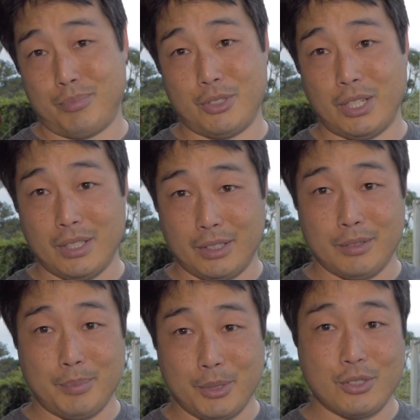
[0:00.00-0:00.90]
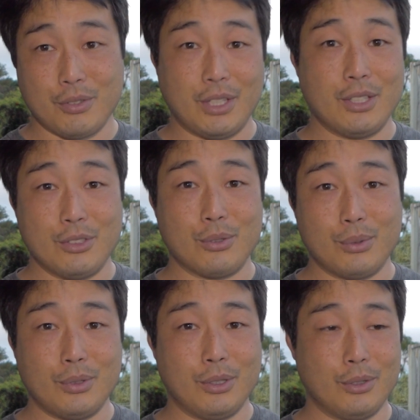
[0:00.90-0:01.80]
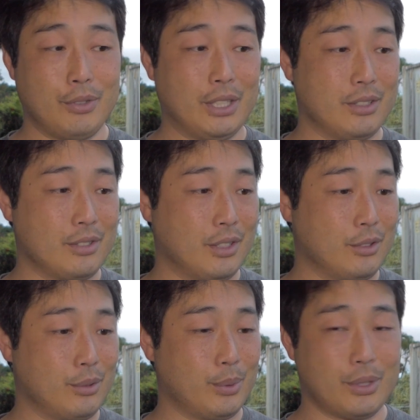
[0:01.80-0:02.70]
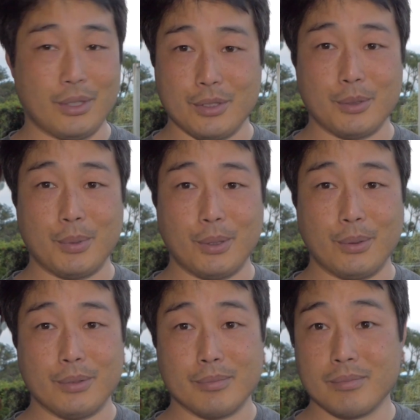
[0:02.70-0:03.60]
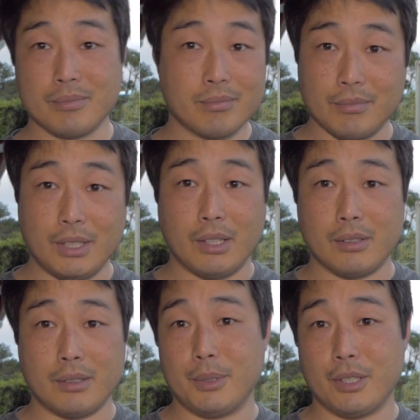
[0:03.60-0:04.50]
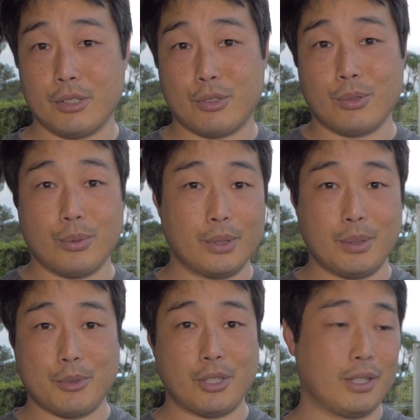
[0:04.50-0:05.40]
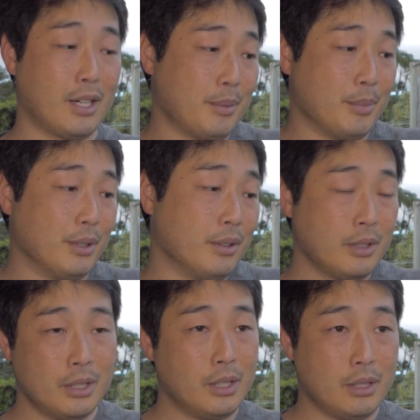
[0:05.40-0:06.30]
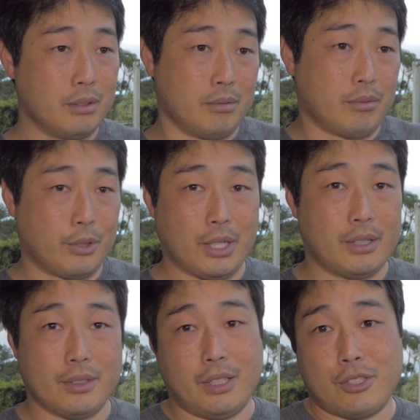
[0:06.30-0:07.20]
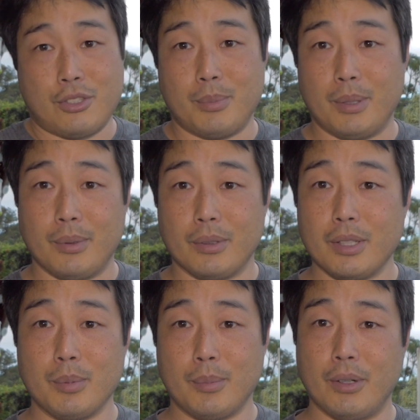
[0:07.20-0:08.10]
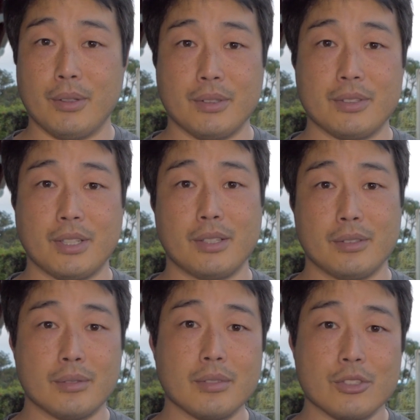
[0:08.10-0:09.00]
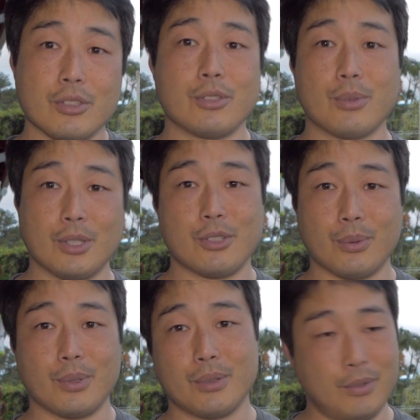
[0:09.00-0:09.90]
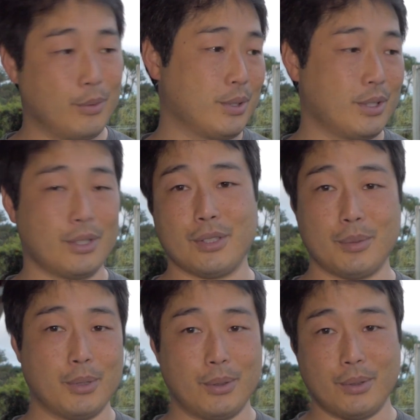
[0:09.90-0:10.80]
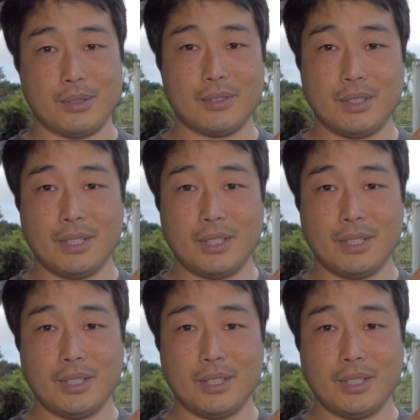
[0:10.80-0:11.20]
shot like a bunch of ends, you know, Vegas ends with the hunting bow, and yeah, I mean, I screwed one up, shot a 9, but in reality I should be able to keep them all in the 10 and shoot a 300 even with the hunting bow and